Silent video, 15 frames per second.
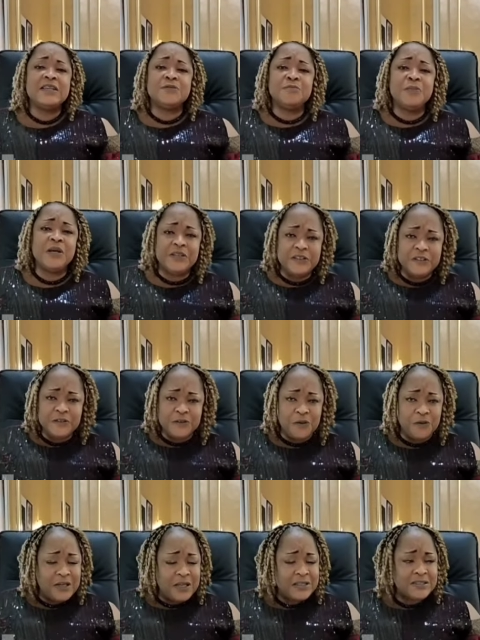is making
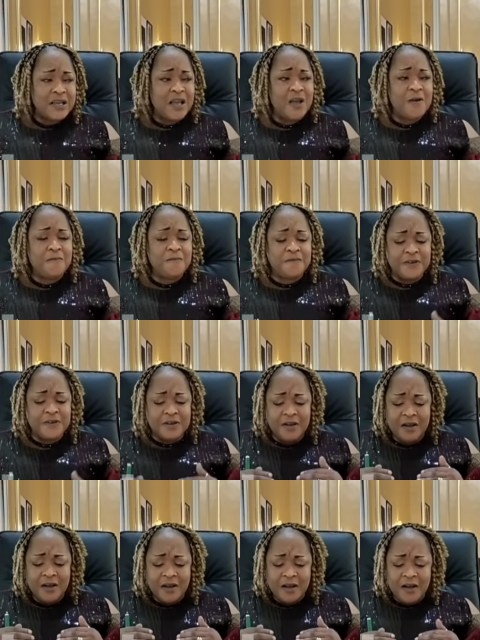sure that every
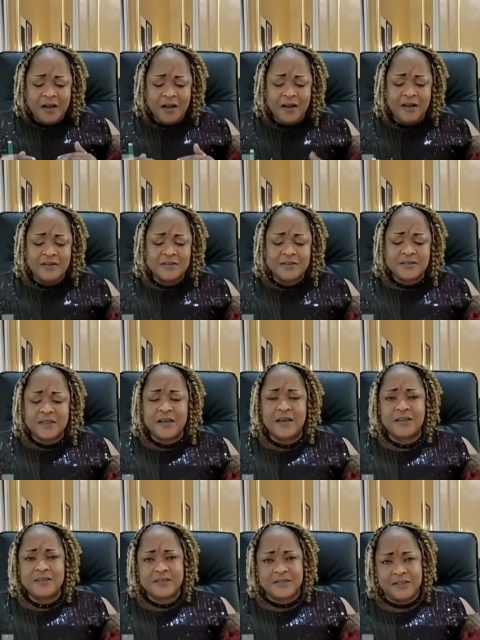
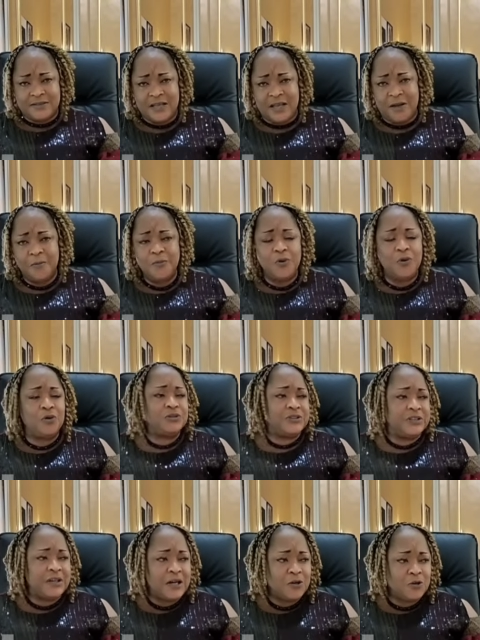healthcare center or
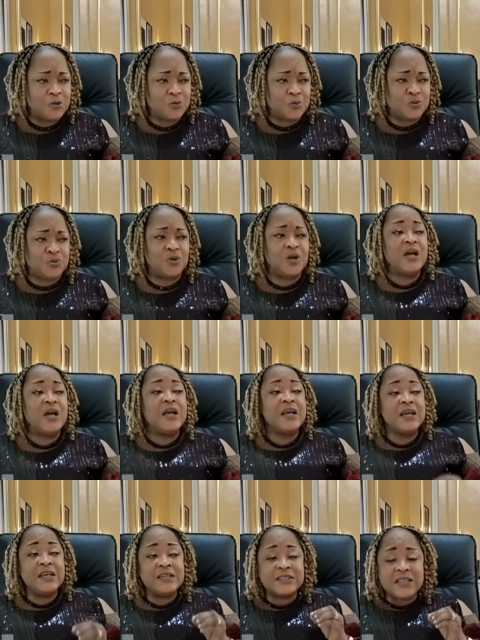general hospital
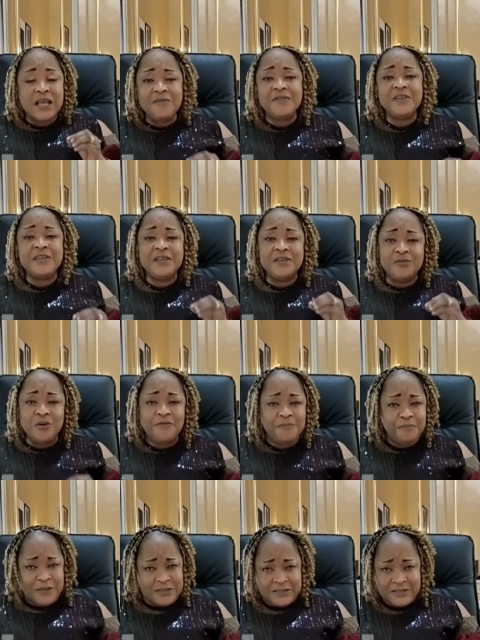is having enough
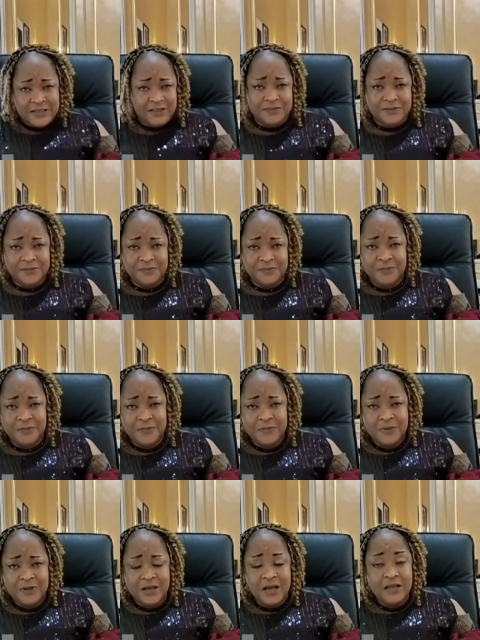personnel
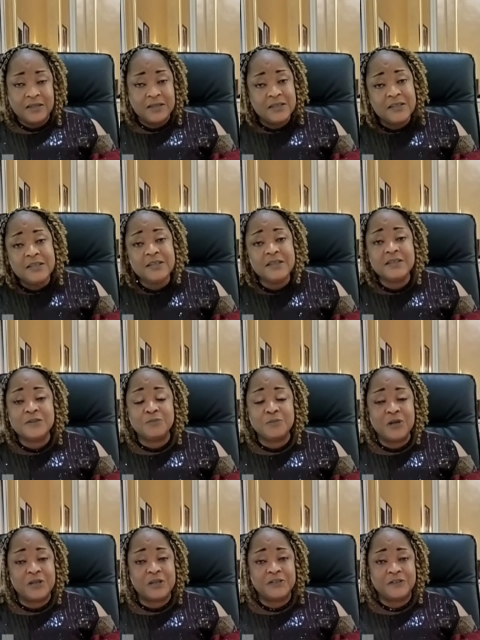and he is
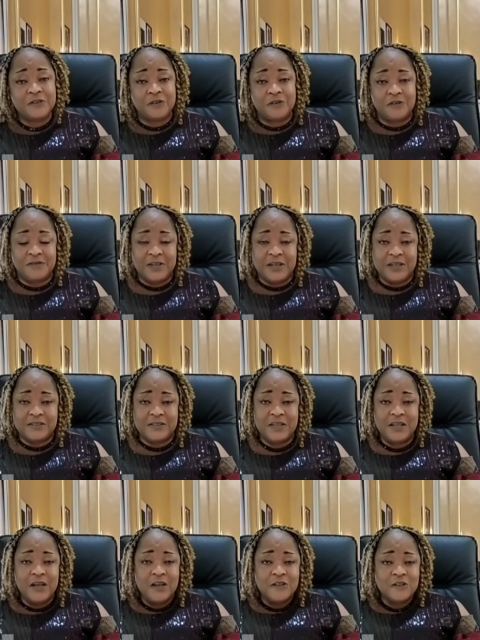making sure of that.
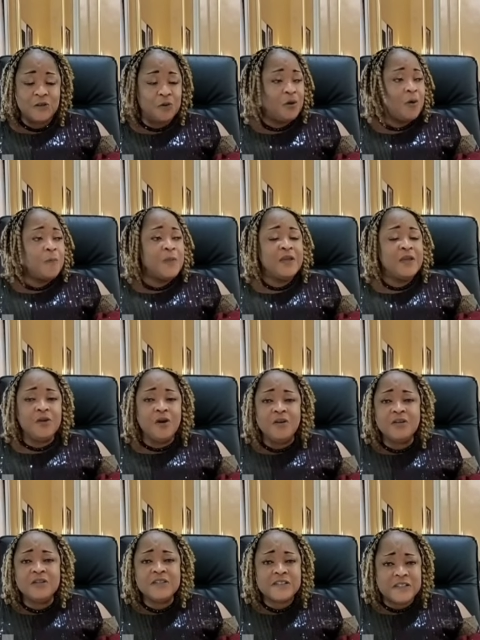So in
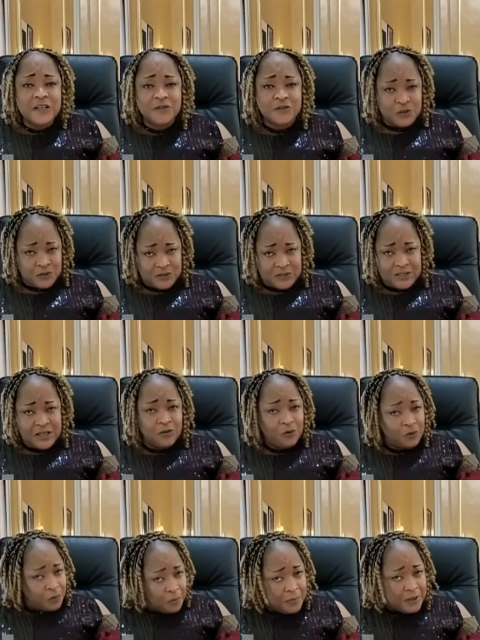all the sectors,
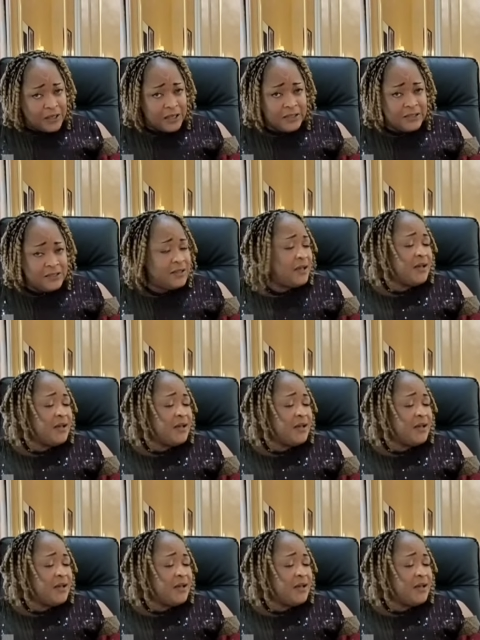economically,